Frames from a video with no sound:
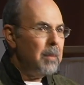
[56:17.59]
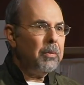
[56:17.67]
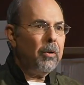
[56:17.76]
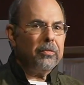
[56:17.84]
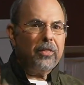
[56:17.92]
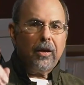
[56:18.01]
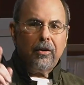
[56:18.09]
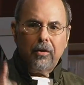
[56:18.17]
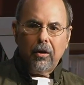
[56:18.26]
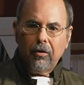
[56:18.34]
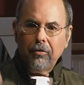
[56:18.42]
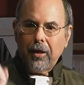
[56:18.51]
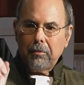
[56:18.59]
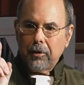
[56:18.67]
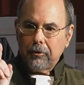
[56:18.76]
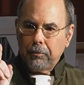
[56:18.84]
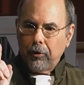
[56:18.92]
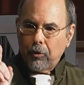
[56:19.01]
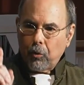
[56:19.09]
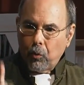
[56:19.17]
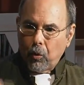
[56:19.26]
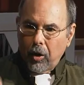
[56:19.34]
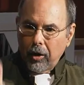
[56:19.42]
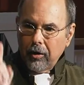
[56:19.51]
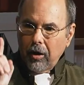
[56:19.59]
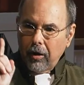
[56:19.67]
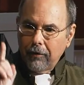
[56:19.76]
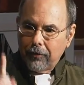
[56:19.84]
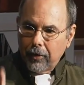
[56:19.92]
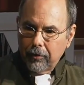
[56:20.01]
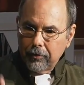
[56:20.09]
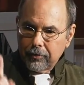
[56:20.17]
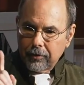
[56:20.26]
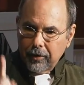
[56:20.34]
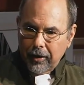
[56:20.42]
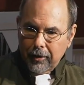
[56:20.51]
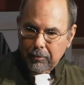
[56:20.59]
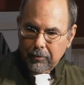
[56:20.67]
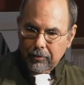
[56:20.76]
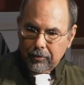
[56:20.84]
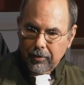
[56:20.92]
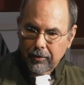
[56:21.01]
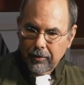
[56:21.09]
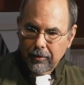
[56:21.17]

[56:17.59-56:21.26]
But they know they must put one of those names,